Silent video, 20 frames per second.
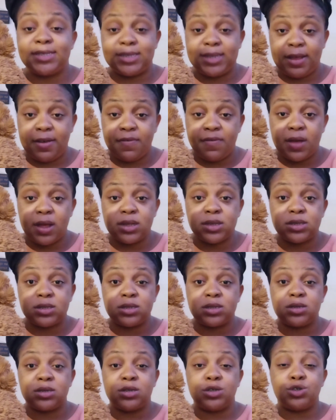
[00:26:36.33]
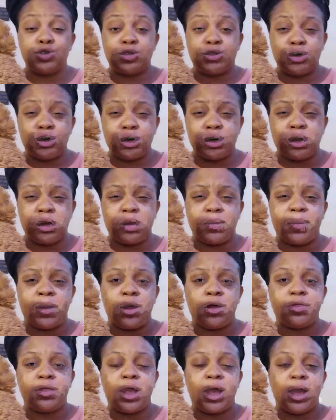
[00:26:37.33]
safest? Journal
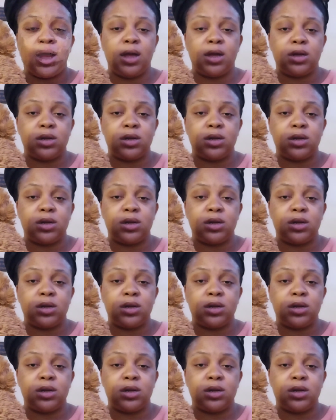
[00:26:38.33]
about that.